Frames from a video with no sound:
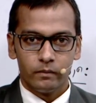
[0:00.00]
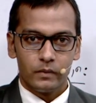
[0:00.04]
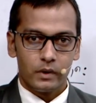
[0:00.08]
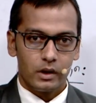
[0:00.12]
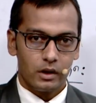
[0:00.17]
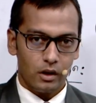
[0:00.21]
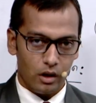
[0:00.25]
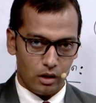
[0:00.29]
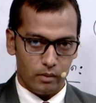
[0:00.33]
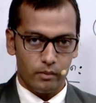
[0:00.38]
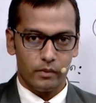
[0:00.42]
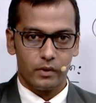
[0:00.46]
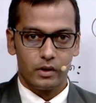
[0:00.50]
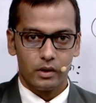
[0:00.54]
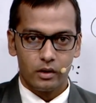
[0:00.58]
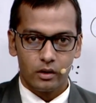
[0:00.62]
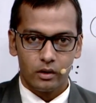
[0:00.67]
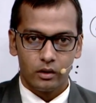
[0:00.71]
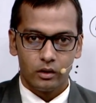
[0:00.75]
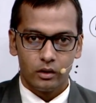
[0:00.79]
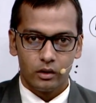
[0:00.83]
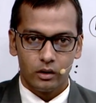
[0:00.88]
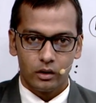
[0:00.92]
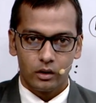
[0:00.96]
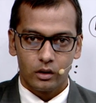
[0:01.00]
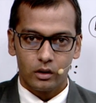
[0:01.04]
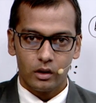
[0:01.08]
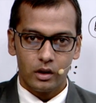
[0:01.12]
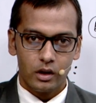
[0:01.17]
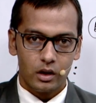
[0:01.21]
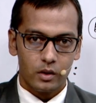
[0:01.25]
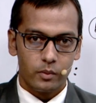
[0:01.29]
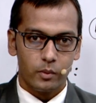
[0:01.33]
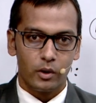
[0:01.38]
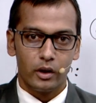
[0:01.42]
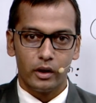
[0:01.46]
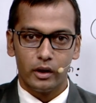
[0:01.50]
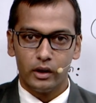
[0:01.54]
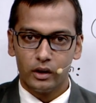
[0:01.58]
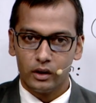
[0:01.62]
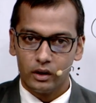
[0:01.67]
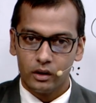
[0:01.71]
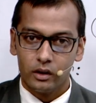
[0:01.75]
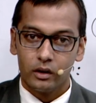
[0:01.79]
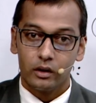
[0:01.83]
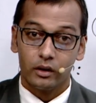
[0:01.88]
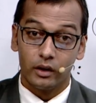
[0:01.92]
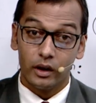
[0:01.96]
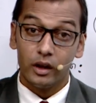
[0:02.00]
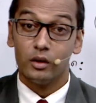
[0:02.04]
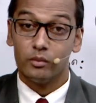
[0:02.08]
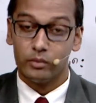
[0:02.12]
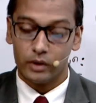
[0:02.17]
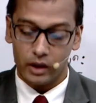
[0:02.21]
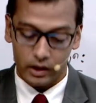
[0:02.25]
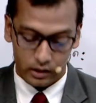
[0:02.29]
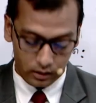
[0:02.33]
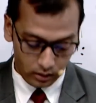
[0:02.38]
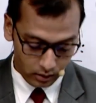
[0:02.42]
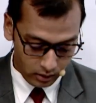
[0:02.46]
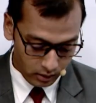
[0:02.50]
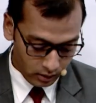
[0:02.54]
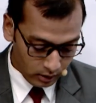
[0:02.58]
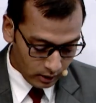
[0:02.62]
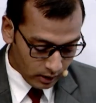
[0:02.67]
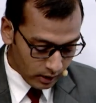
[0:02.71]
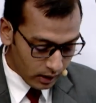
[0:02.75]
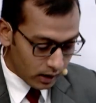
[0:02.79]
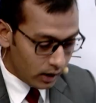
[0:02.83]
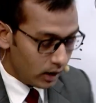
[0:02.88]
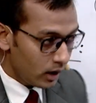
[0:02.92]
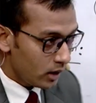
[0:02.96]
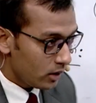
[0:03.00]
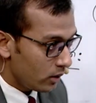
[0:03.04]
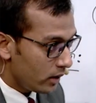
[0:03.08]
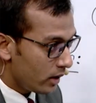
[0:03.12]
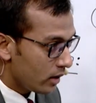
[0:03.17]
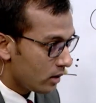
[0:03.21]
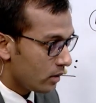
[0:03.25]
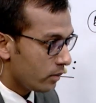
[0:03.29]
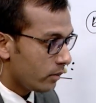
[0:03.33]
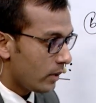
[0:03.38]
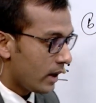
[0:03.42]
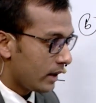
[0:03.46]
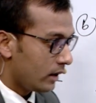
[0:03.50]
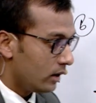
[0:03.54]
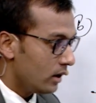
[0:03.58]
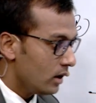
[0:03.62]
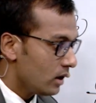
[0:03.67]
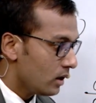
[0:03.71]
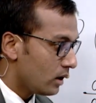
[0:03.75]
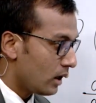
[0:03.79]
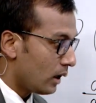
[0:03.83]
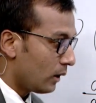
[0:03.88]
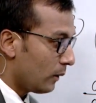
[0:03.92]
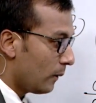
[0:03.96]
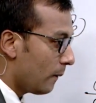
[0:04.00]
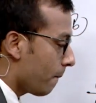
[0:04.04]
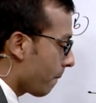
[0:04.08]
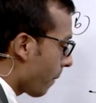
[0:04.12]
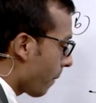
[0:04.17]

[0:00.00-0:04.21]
terms, corresponding denominators. So let's practice now.